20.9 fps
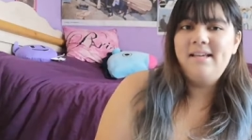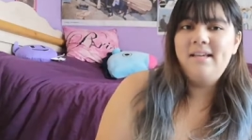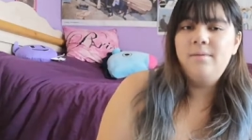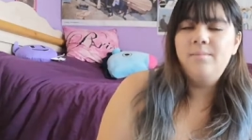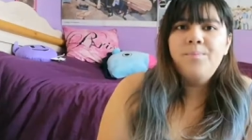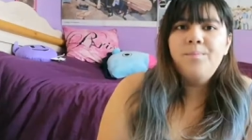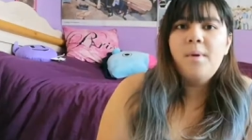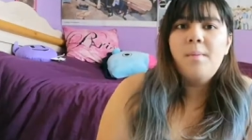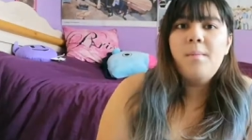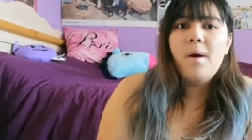E.
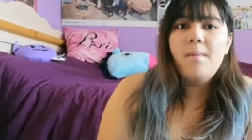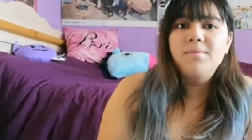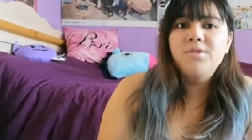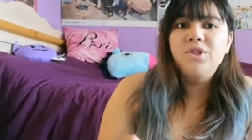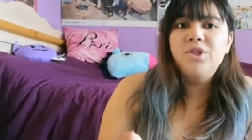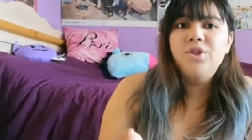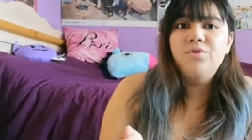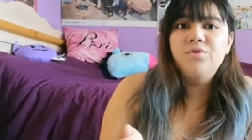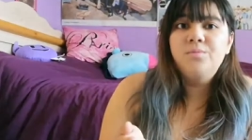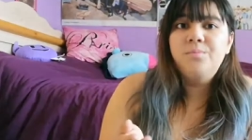My mom is
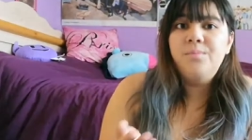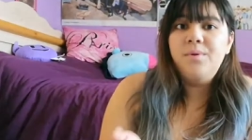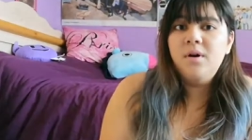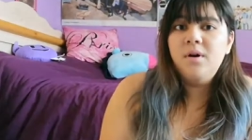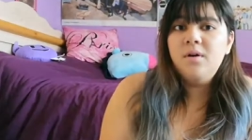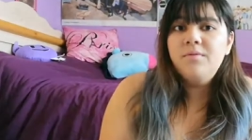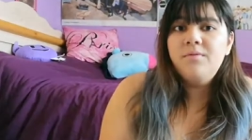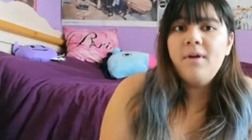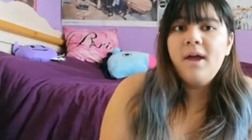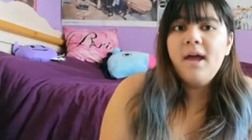a huge
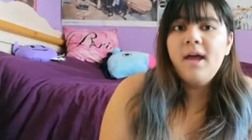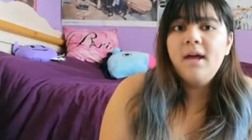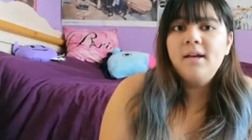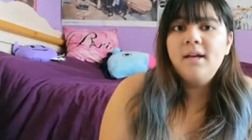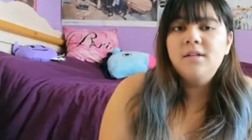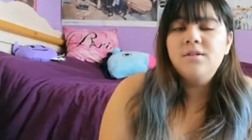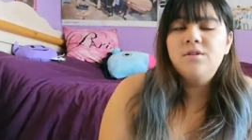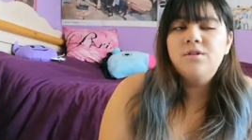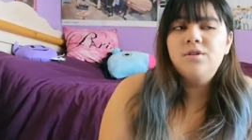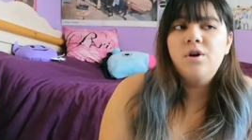book fan,
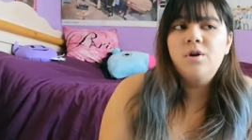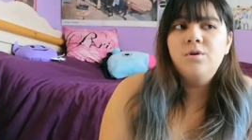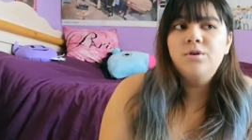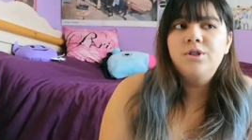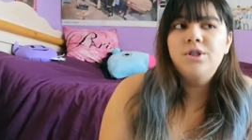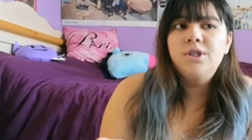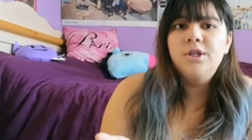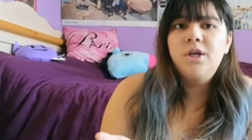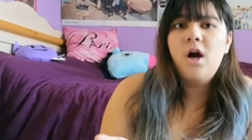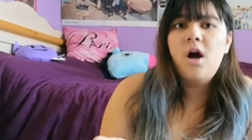and so
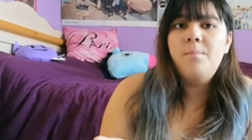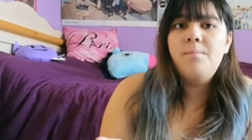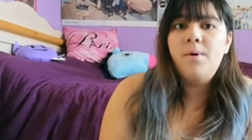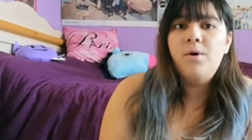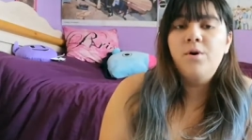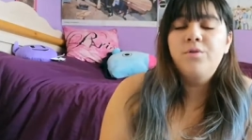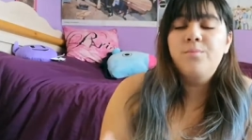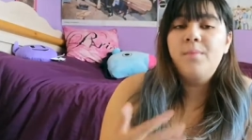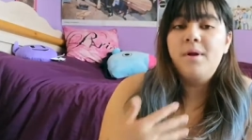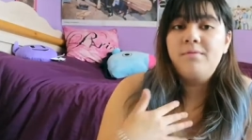she got
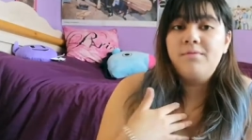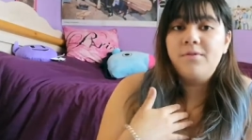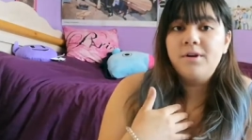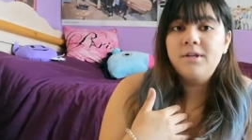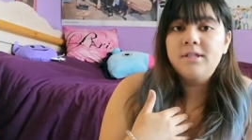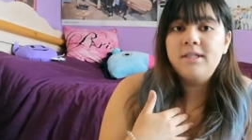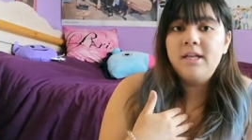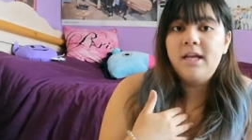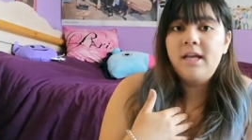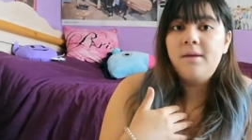both my
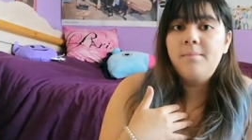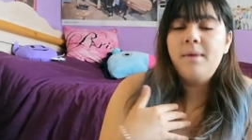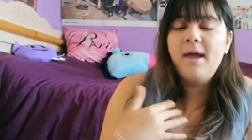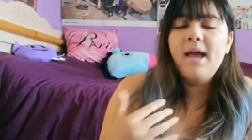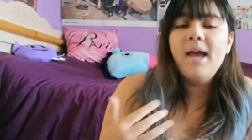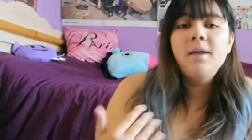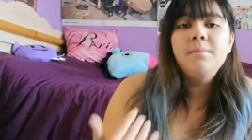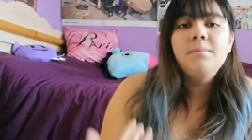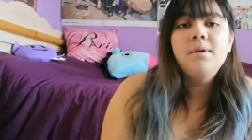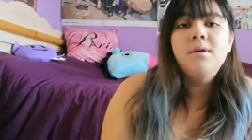first name
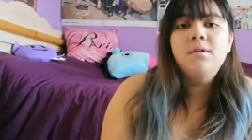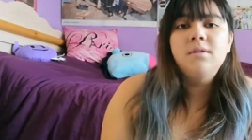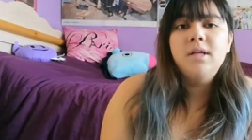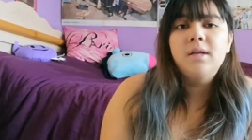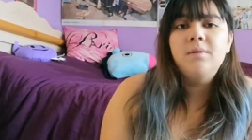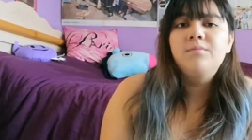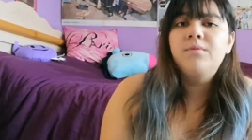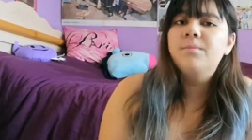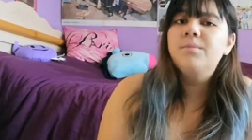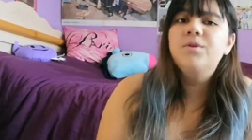and middle
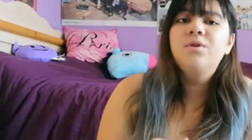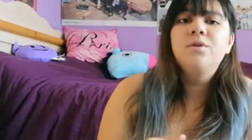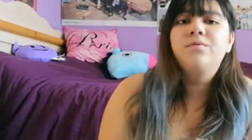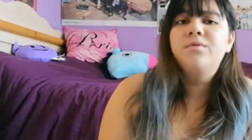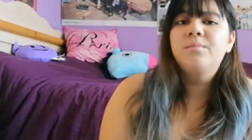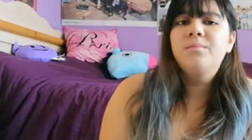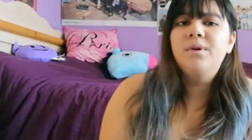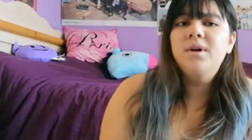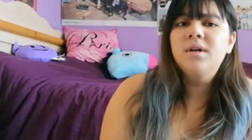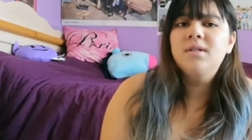name from two
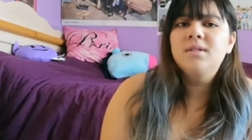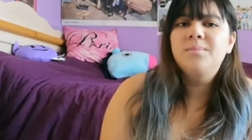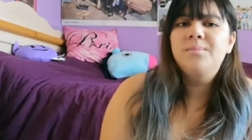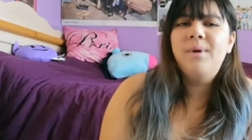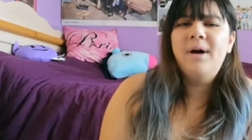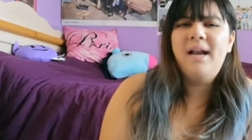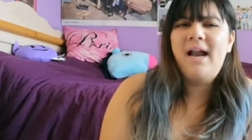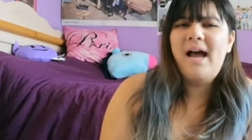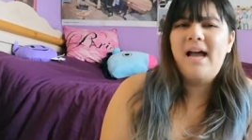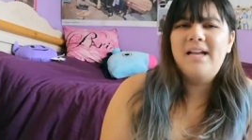different books,
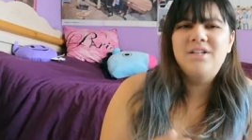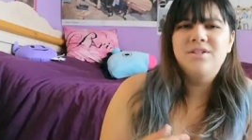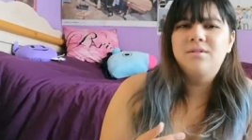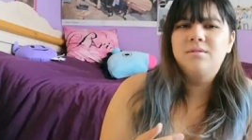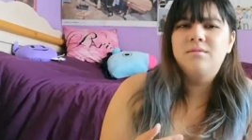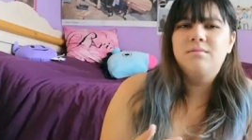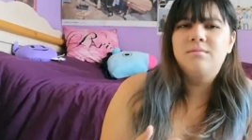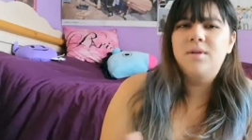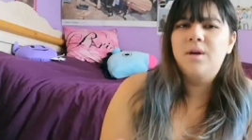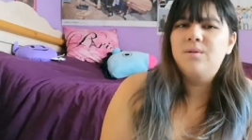but I
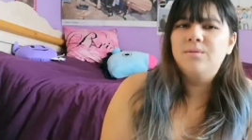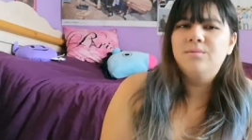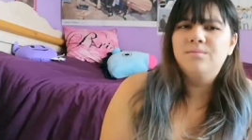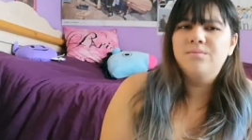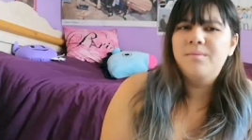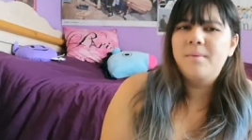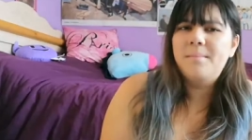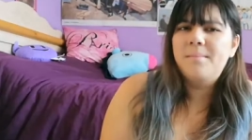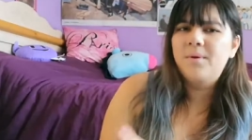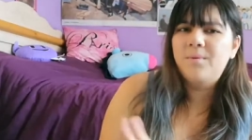just don't
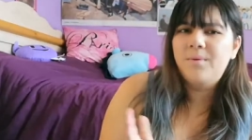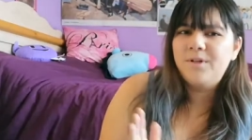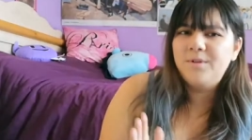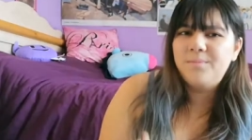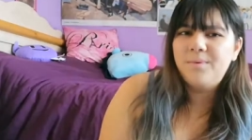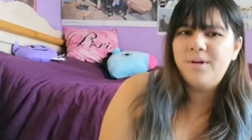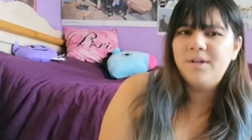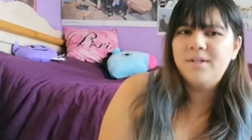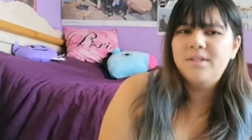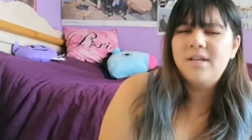remember which
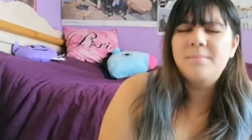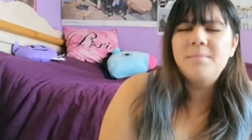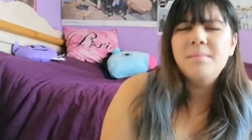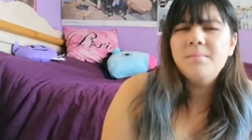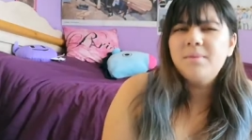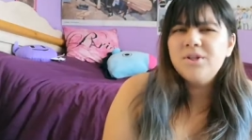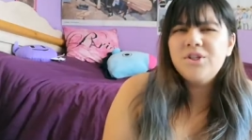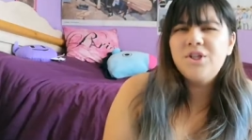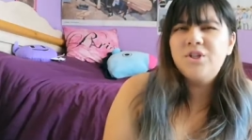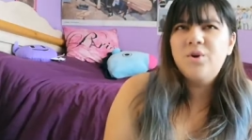books. I
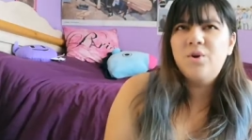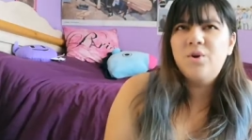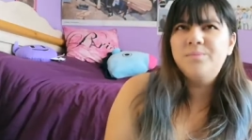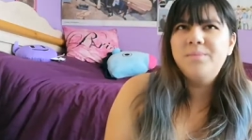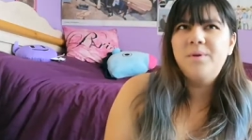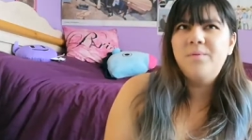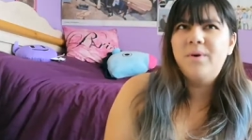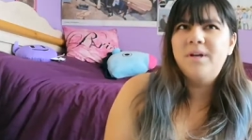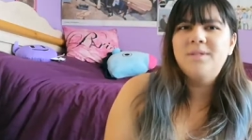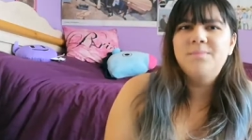remember she told
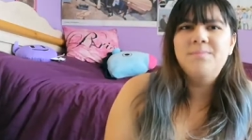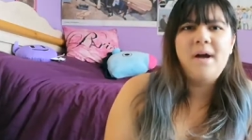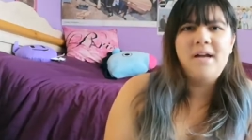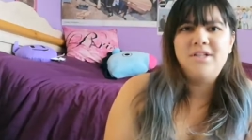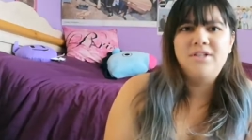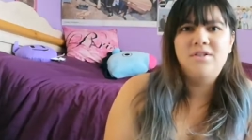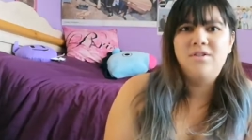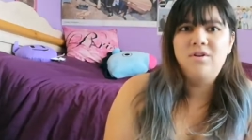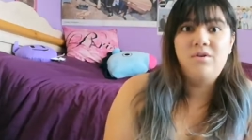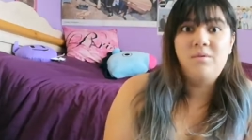me once, but I
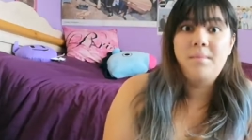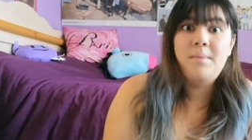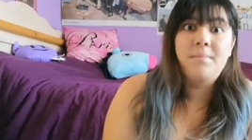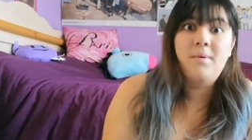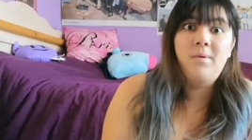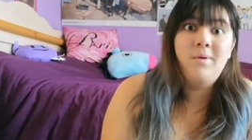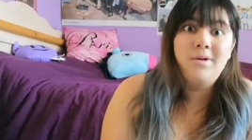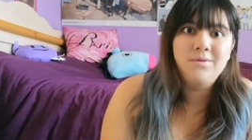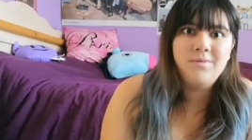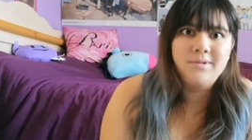just don't
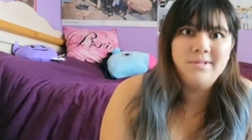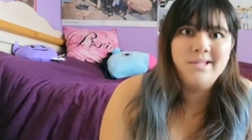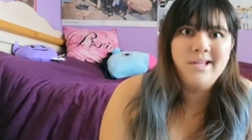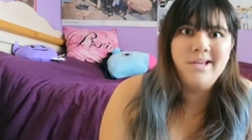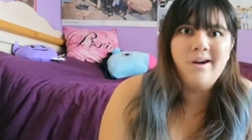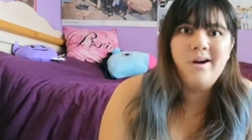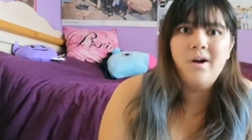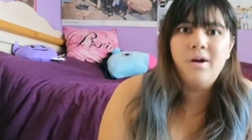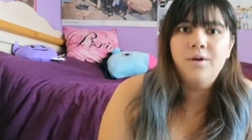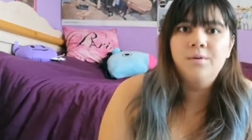remember which ones
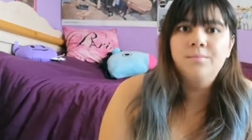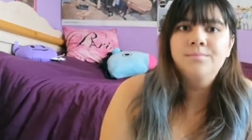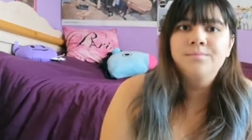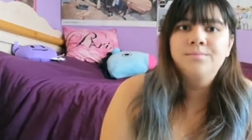they are.